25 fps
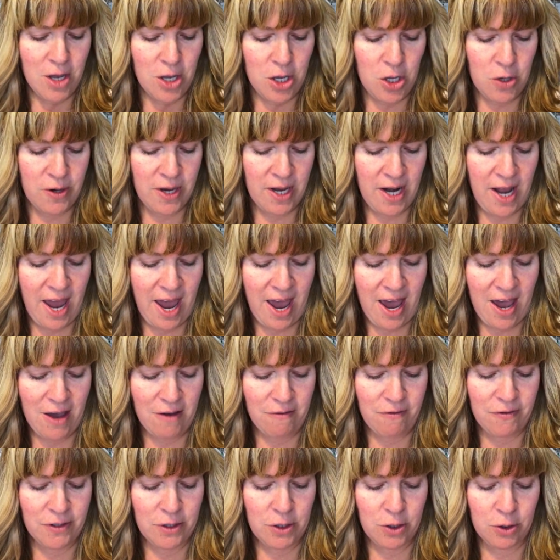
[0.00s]
You can
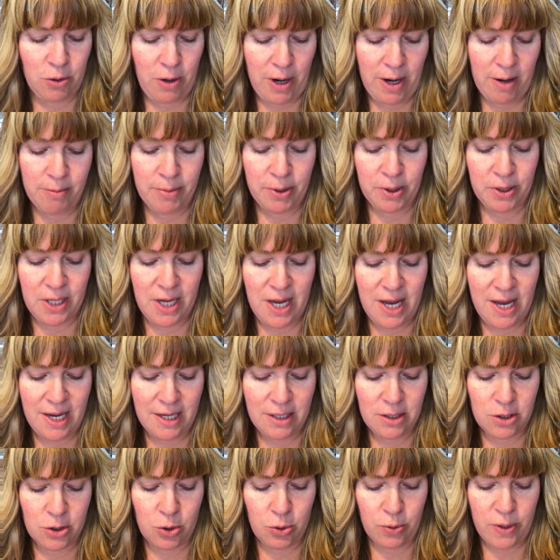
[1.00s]
have scrambled
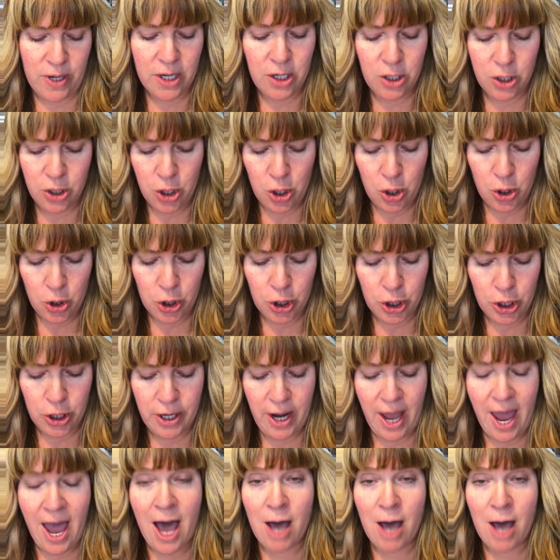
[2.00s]
eggs, Greek yogurt,